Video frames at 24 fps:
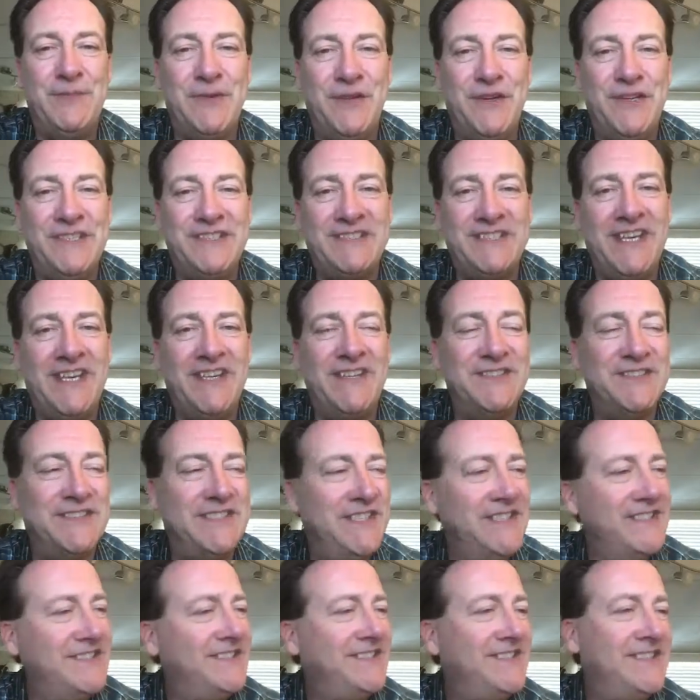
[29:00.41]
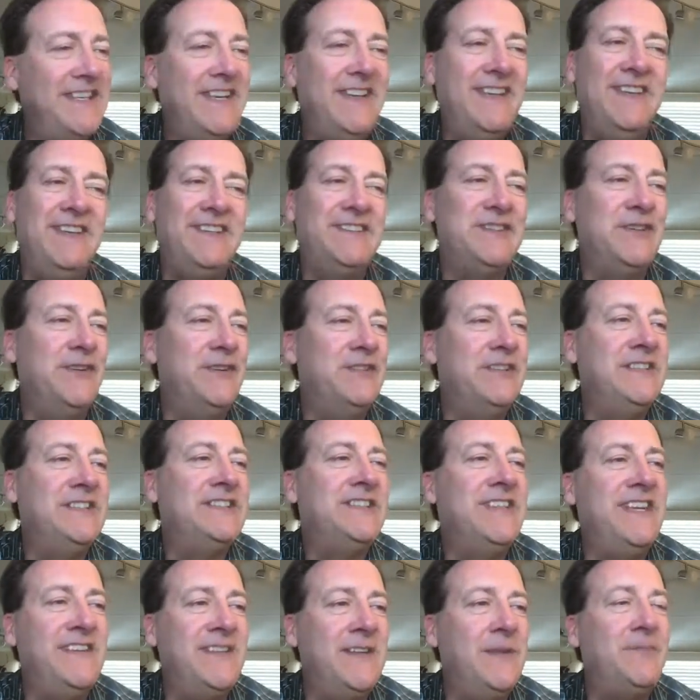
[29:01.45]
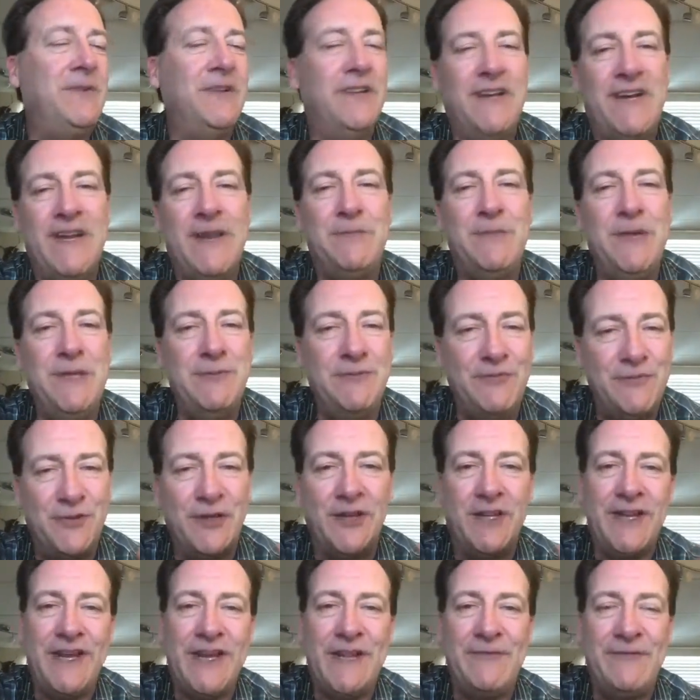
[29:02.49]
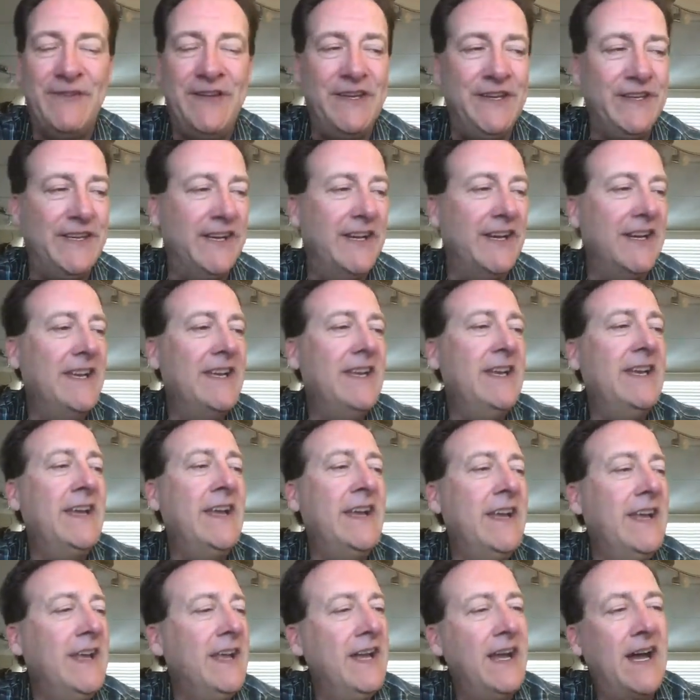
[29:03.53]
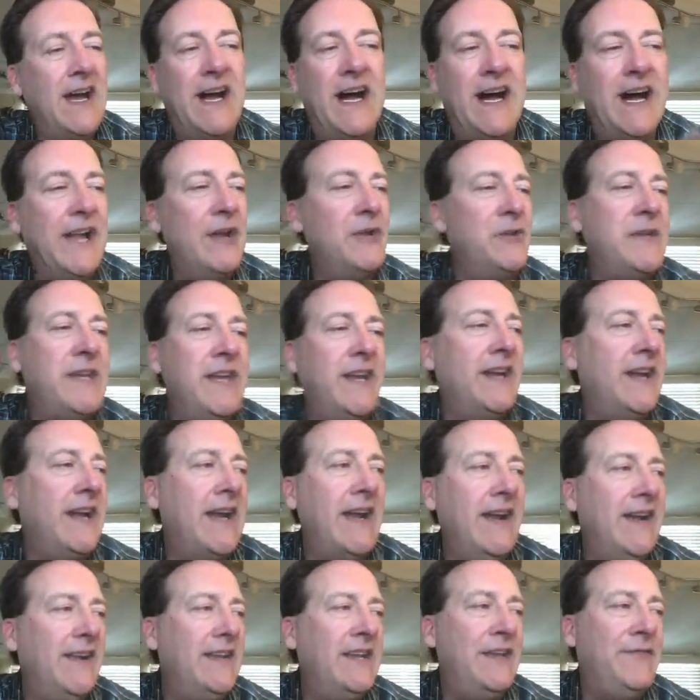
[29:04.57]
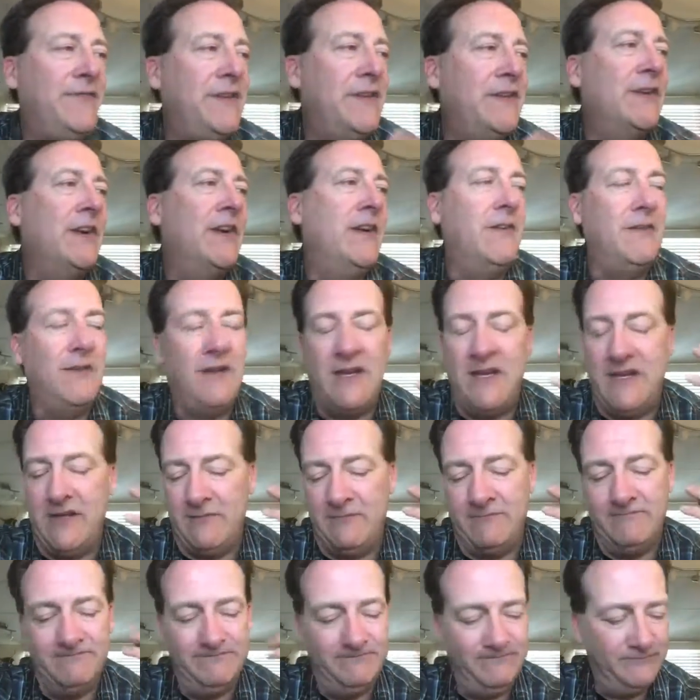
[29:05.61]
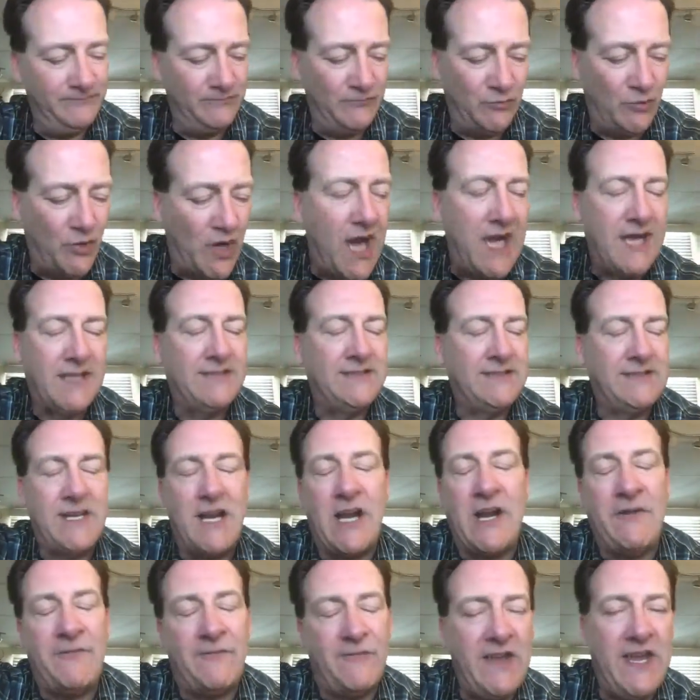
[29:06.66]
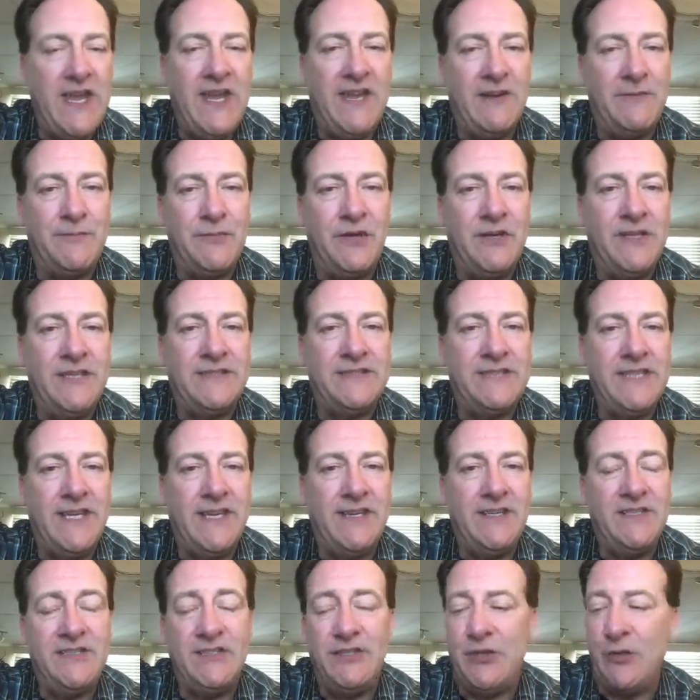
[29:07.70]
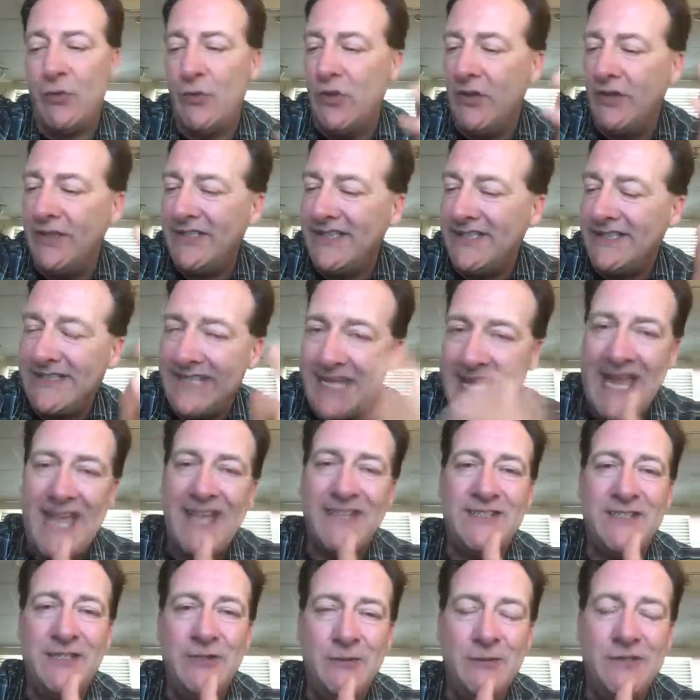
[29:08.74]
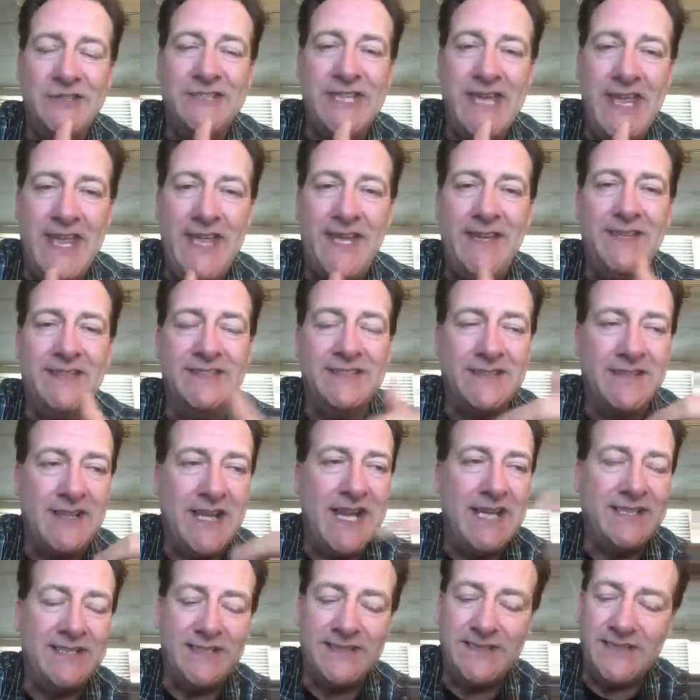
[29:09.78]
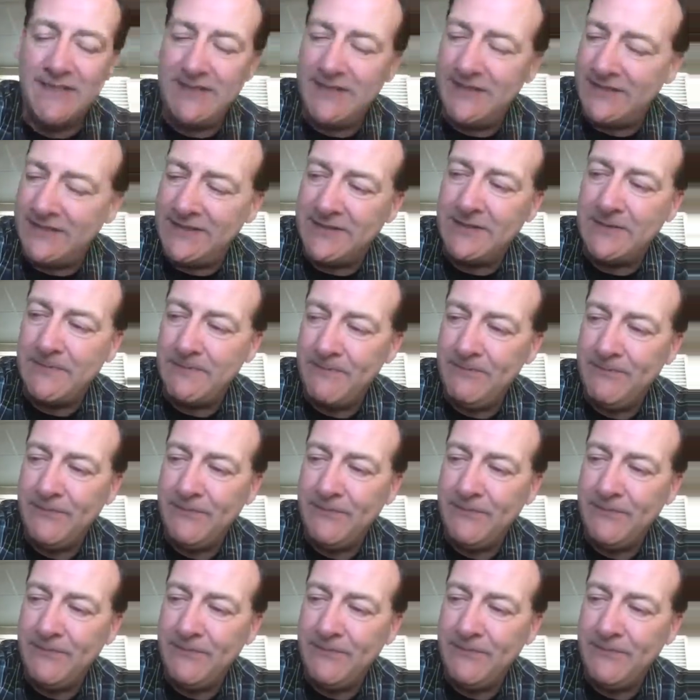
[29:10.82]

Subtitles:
Bernie Sanders is certainly setting up a lot of people for a lot of failure. I don't care if you're a rock star fan of Bernie Sanders and you're willing to tattoo his head, his glasses, and his